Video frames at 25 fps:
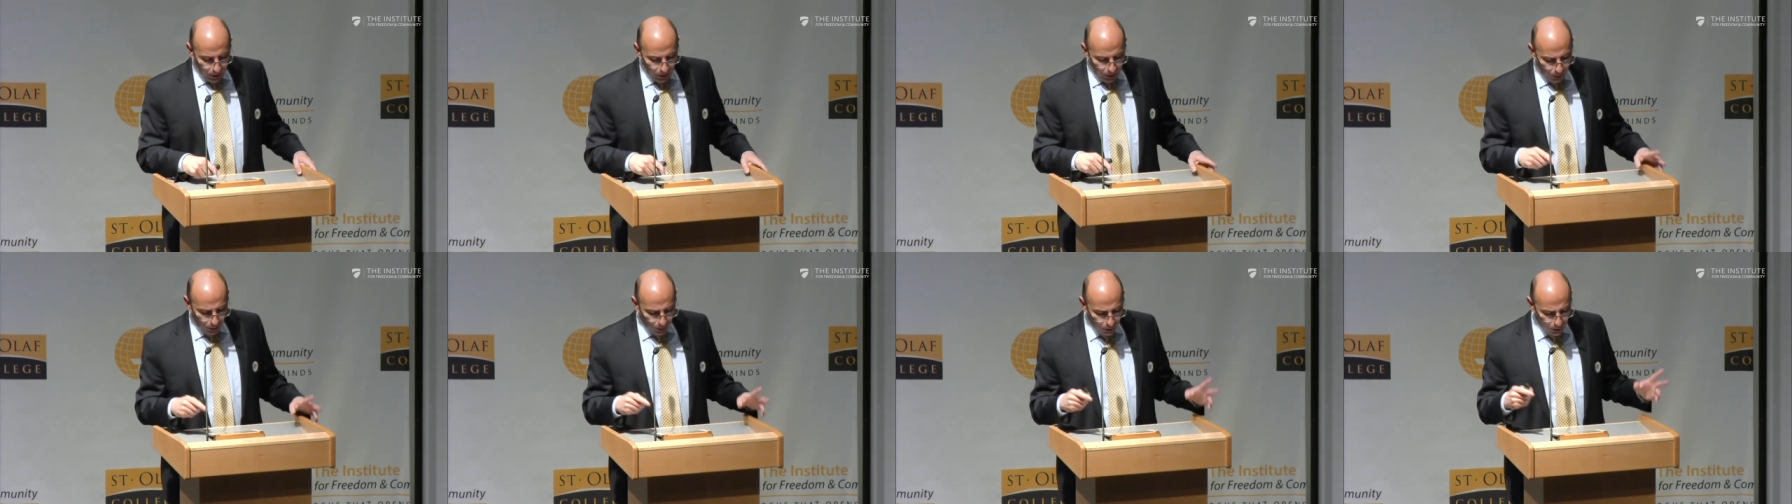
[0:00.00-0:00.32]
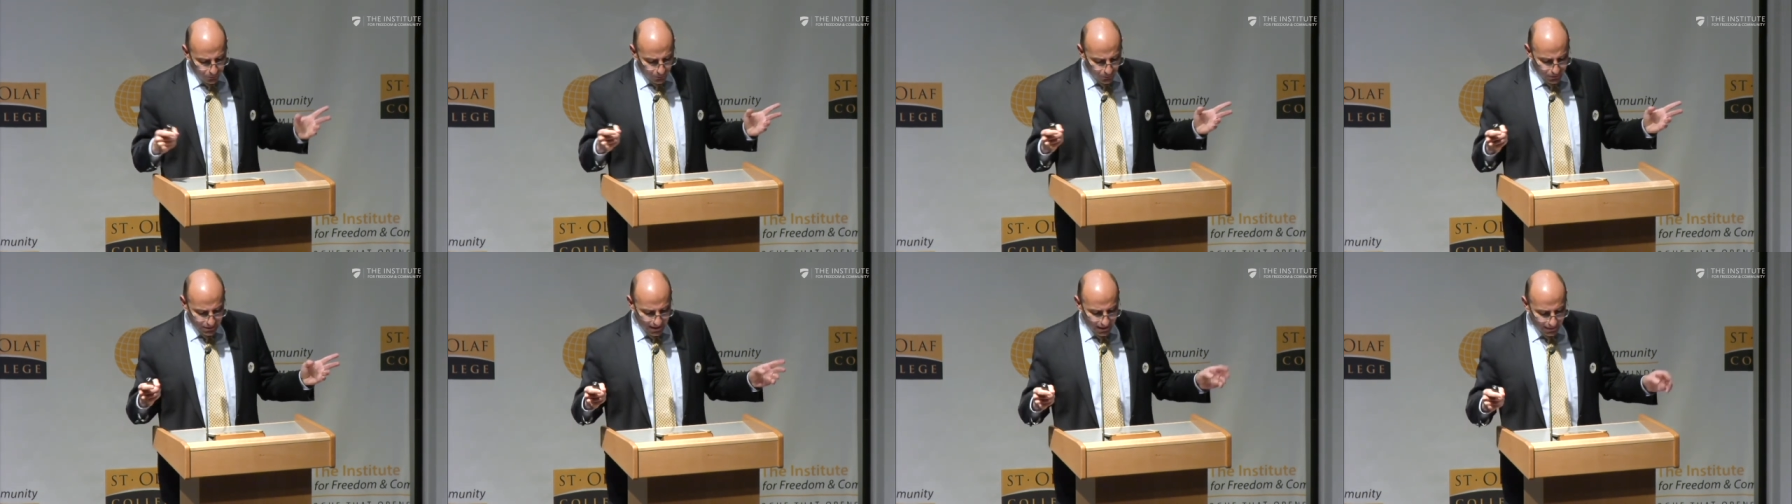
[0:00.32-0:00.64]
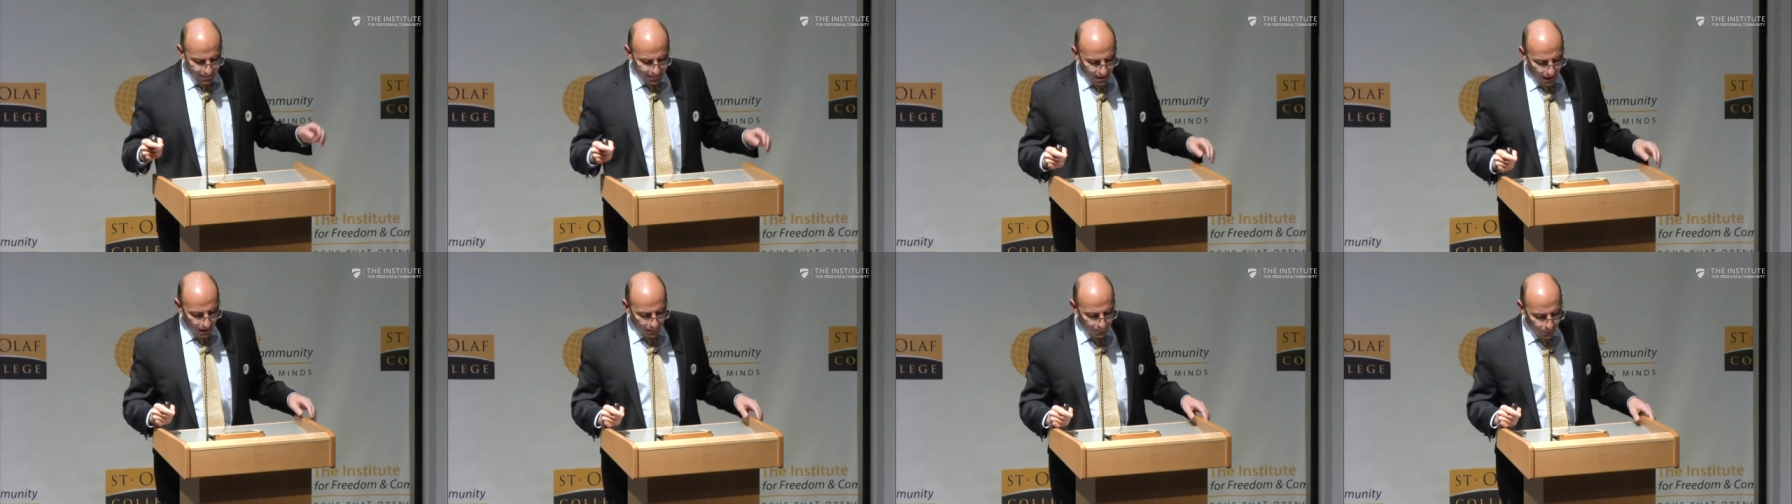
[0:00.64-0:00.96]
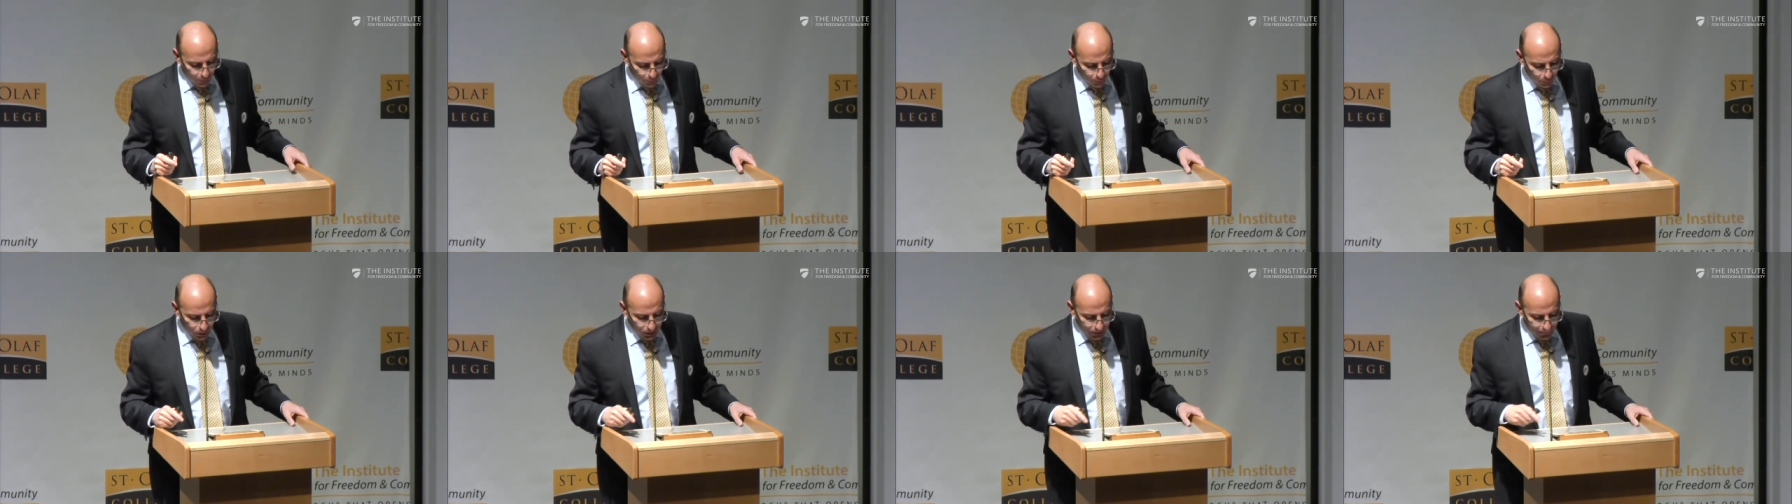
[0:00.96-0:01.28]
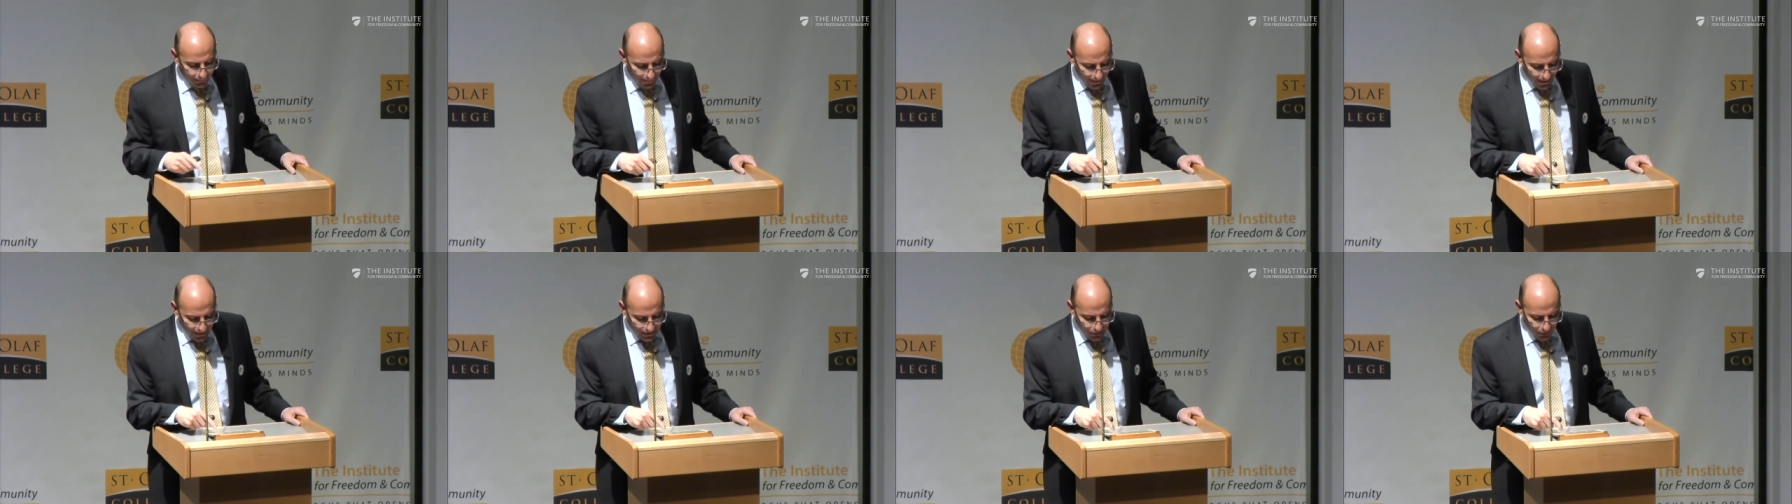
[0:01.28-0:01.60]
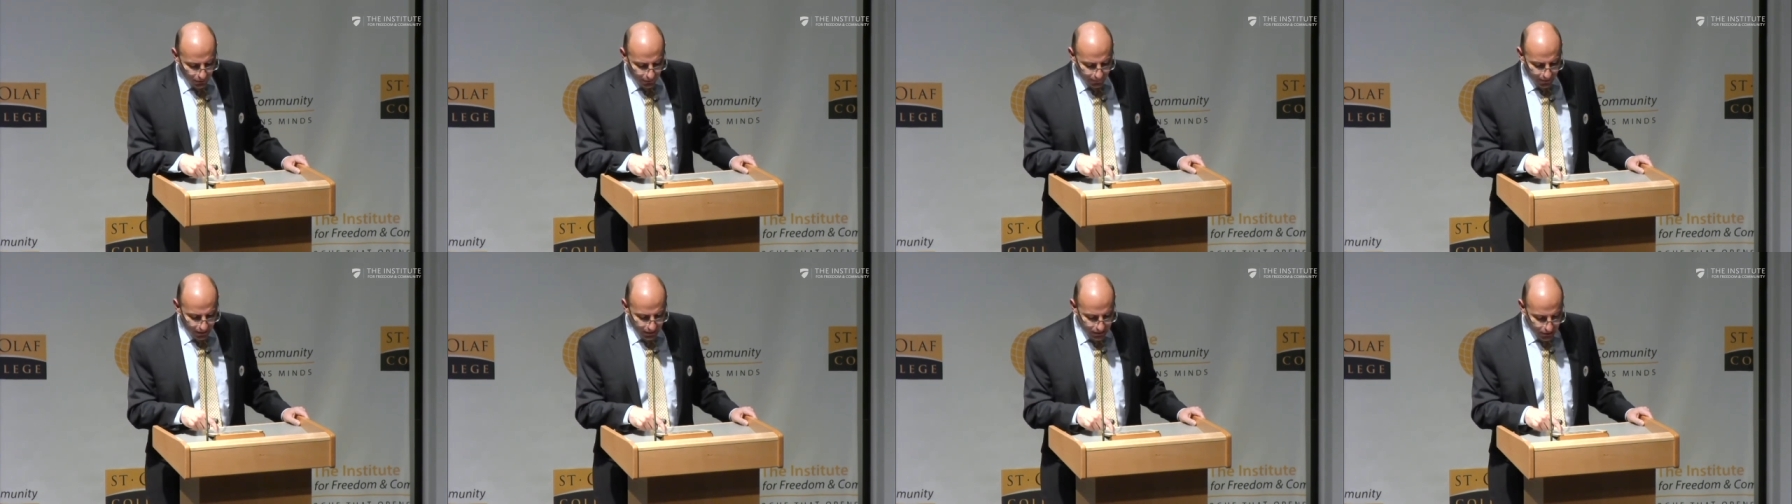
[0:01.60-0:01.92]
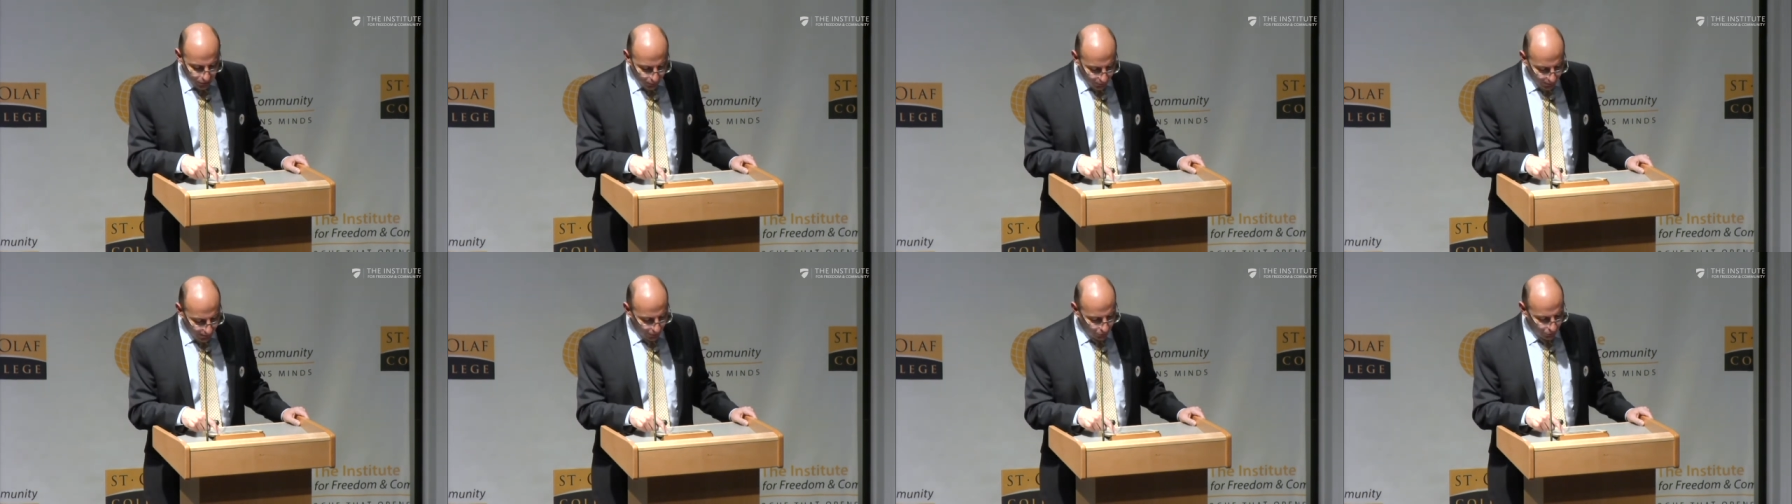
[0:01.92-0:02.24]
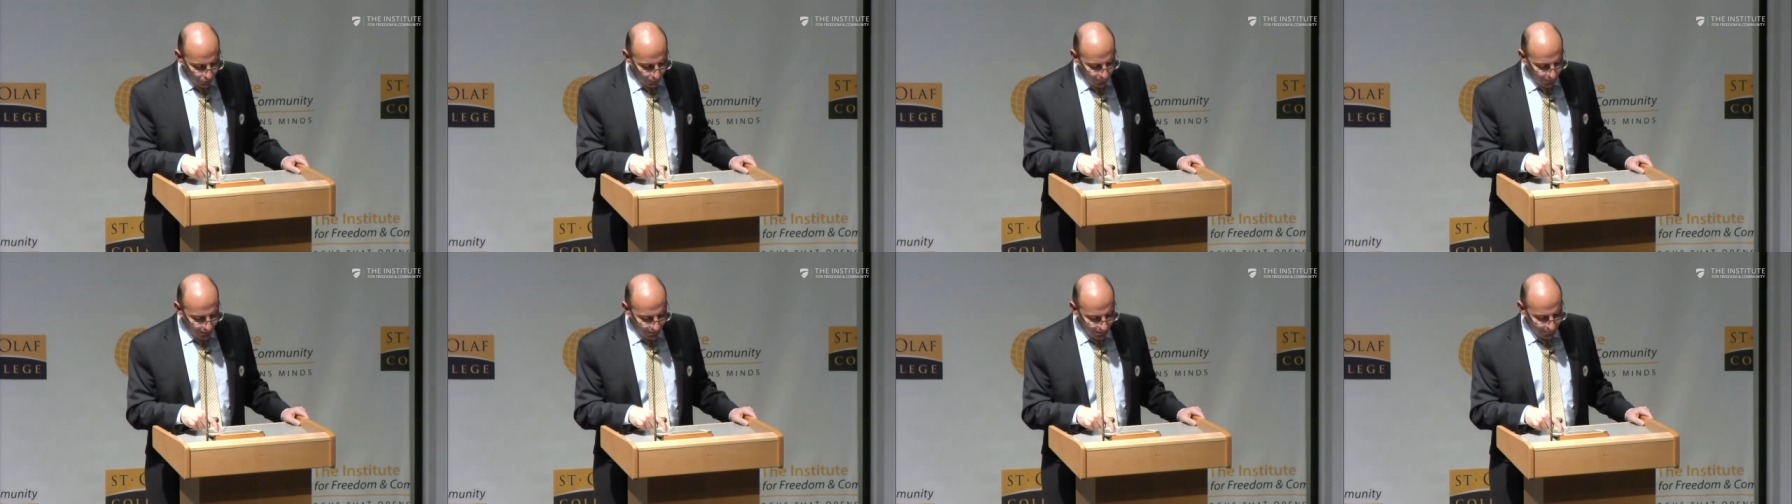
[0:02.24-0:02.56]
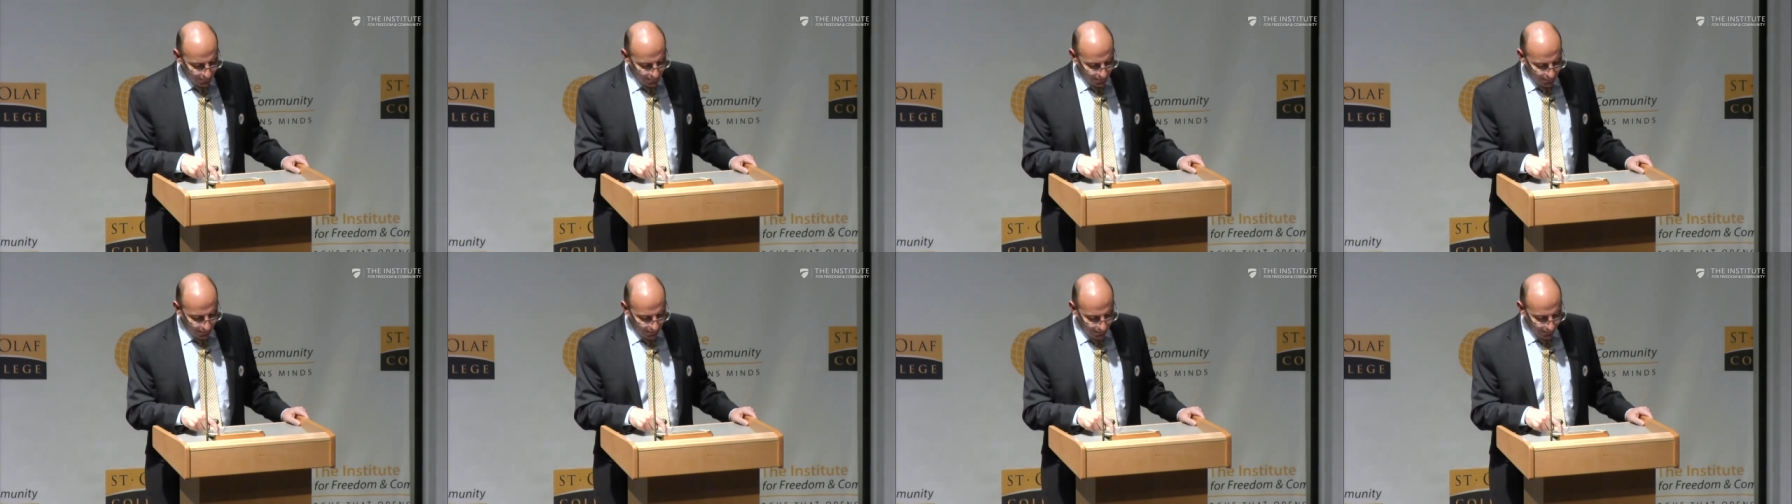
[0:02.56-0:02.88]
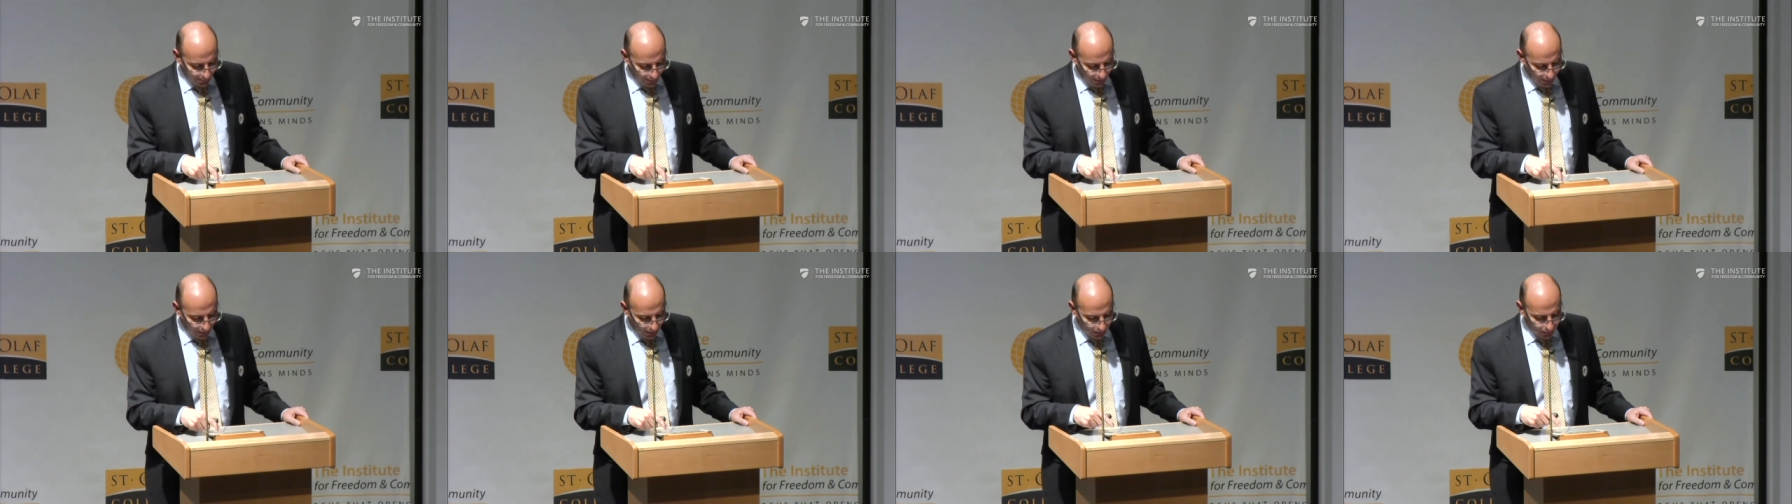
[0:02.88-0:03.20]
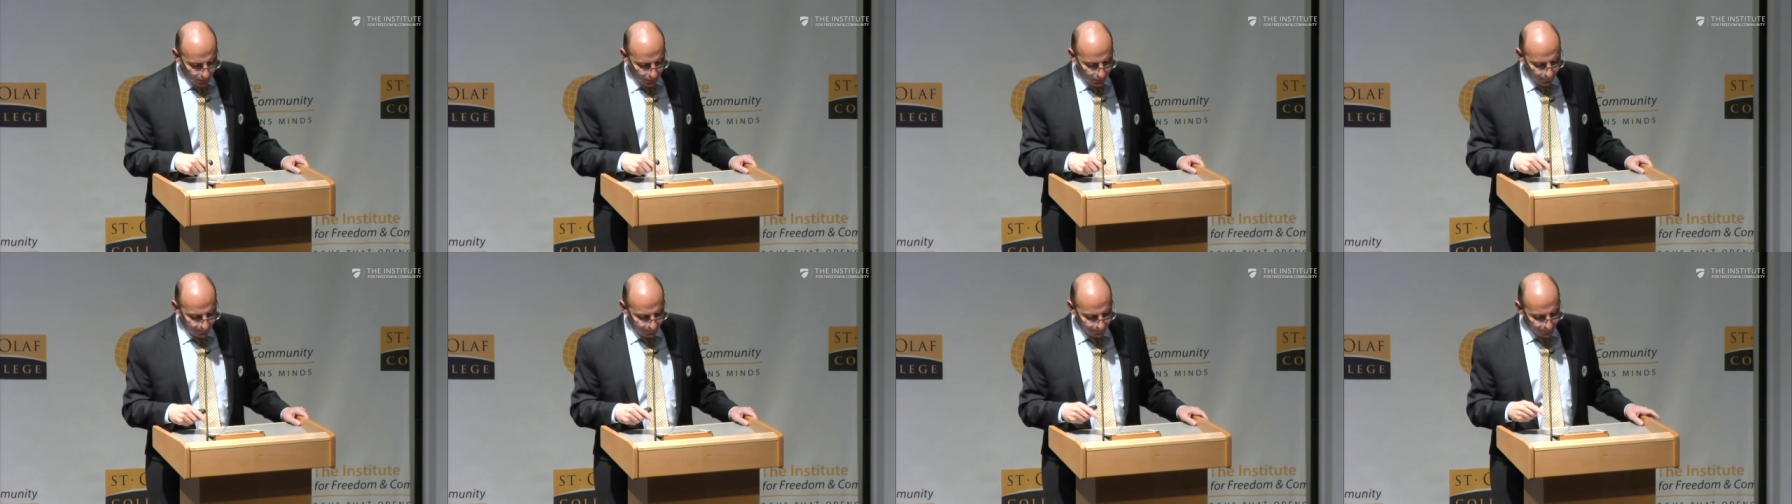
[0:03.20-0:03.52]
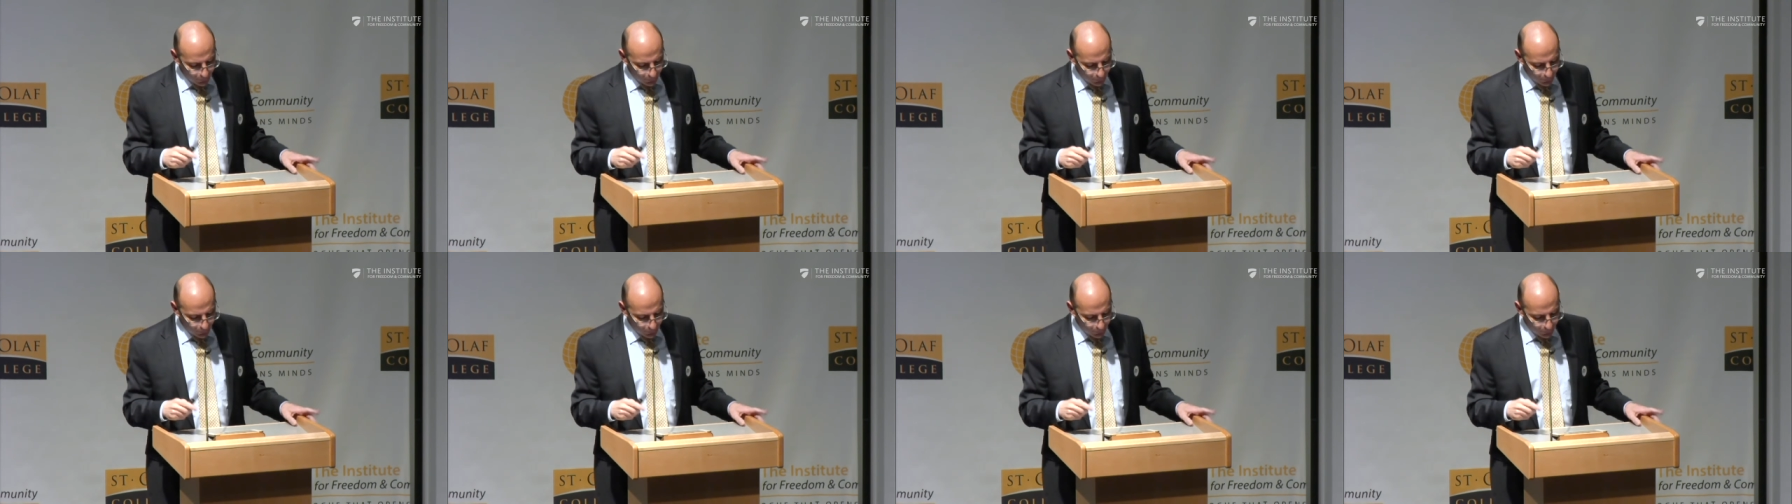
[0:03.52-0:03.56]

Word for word: Although Saddam ruled based on the Sunni community in Iraq,